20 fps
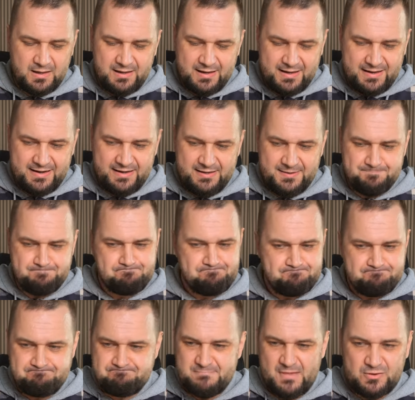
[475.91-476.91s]
I
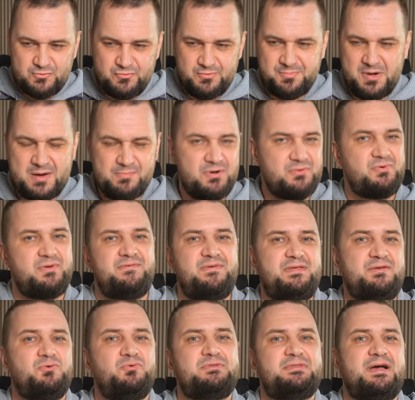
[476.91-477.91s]
I remember
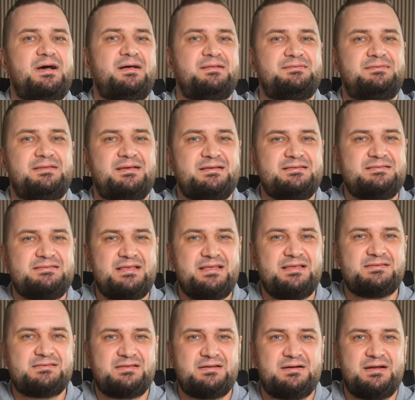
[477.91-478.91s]
reviewing that uh,
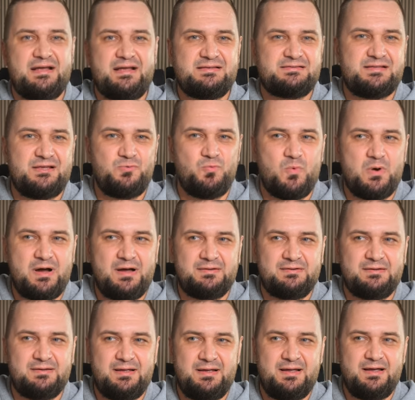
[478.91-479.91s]
Singxer
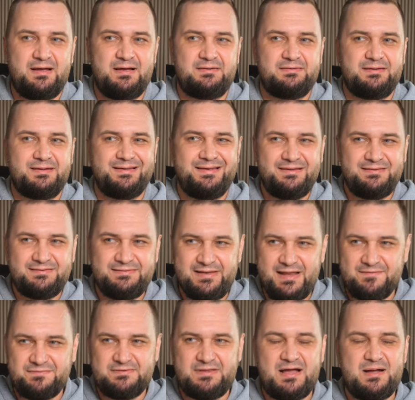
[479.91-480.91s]
SA1 and it
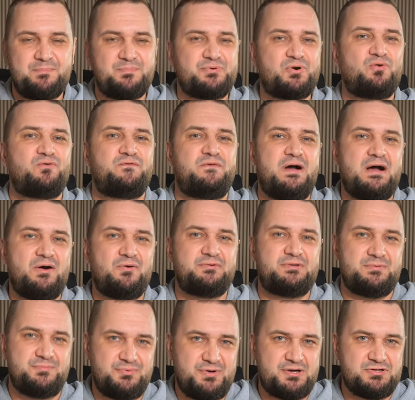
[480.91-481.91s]
left a profound
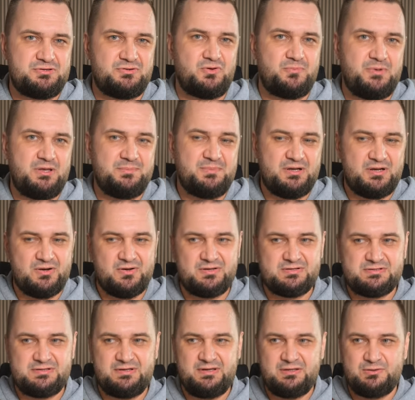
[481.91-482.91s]
impression on me
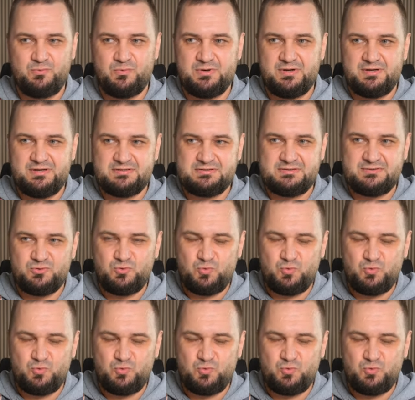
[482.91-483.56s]
because it was